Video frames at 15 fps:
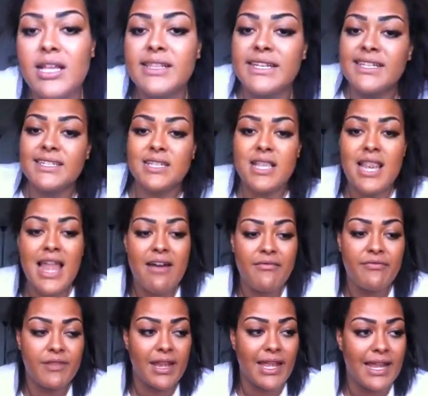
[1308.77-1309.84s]
this
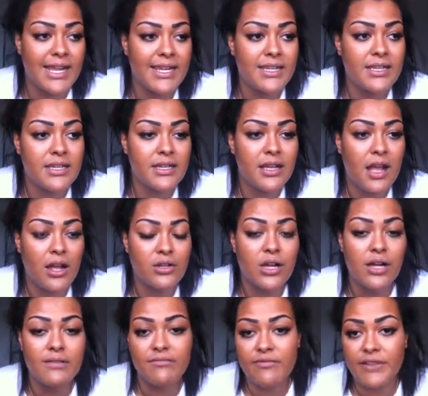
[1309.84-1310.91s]
lovely
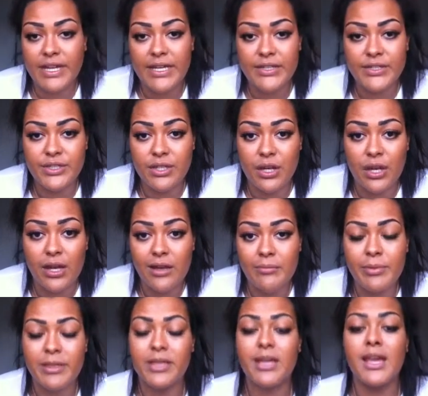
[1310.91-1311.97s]
Converse
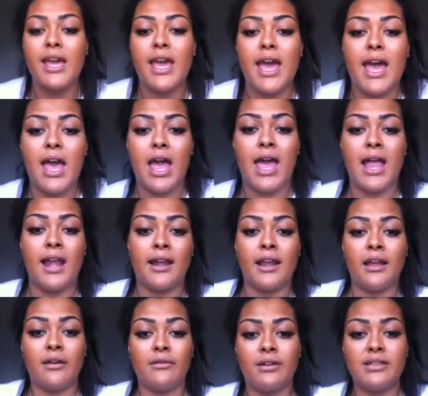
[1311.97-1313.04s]
top, and
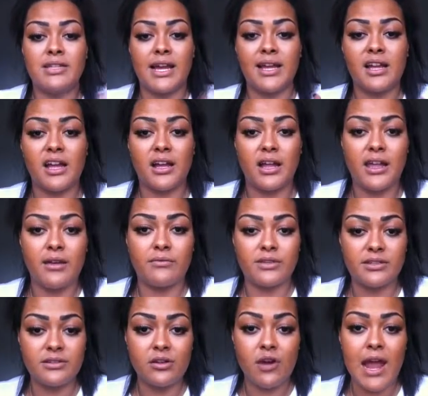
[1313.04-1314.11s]
it was like it
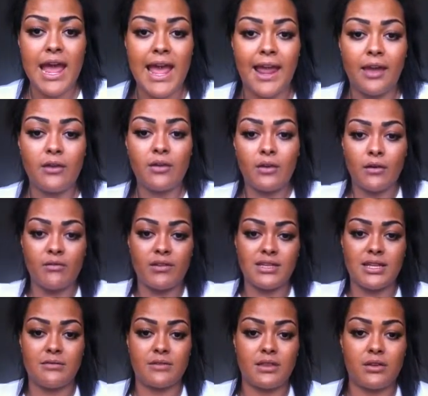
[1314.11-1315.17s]
was grey,
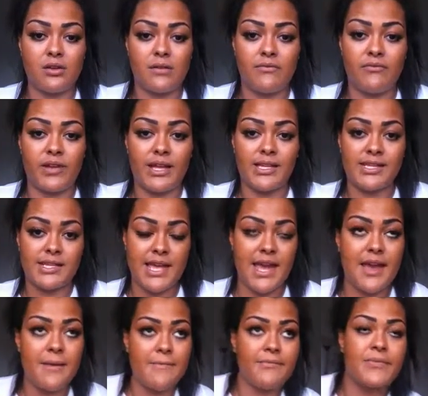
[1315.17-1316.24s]
obviously with the Converse
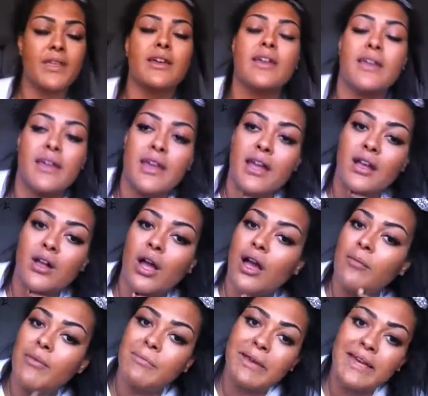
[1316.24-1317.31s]
there.
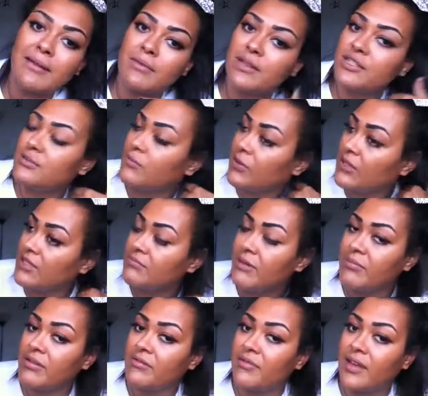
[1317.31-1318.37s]
Can't remember how much it was,
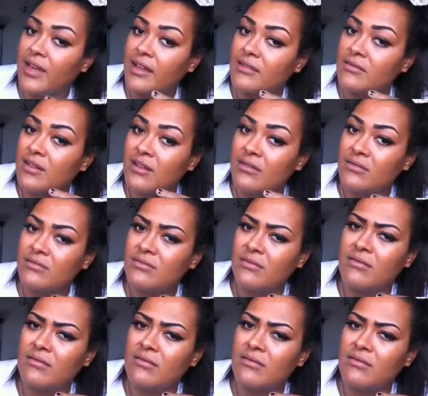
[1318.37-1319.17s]
maybe £30,